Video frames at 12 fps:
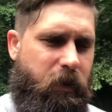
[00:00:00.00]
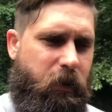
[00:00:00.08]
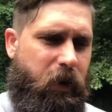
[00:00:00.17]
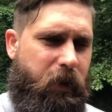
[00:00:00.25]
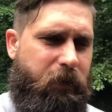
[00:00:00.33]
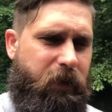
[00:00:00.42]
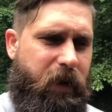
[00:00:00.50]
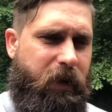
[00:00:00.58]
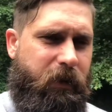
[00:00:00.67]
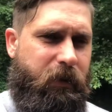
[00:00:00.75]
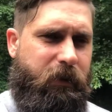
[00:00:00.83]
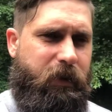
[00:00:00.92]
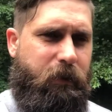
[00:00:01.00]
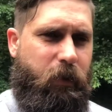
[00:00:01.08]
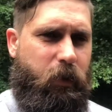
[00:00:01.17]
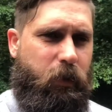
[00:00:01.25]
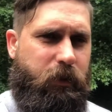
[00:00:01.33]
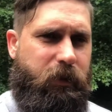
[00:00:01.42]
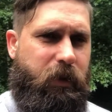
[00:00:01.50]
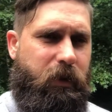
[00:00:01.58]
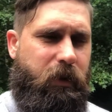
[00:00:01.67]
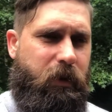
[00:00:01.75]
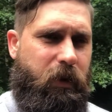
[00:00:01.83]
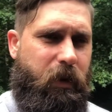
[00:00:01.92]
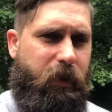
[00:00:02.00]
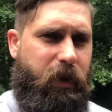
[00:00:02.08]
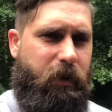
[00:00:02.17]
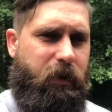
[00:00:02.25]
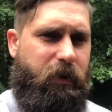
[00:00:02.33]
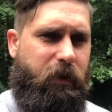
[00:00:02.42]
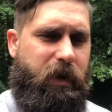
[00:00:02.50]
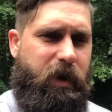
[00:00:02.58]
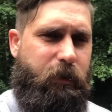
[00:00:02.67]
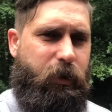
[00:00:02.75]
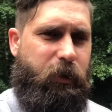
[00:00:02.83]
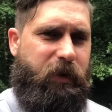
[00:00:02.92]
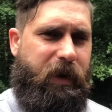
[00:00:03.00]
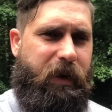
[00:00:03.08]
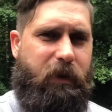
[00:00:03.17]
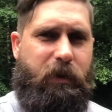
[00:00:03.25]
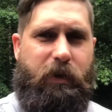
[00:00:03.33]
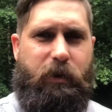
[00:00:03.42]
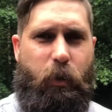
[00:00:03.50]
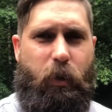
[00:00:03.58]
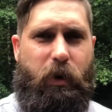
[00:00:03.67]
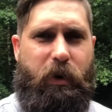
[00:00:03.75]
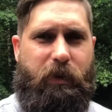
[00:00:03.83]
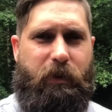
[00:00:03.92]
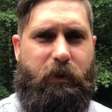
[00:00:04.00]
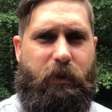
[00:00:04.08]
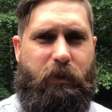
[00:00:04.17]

What I find difficult about Hebrew is I can't look at the word and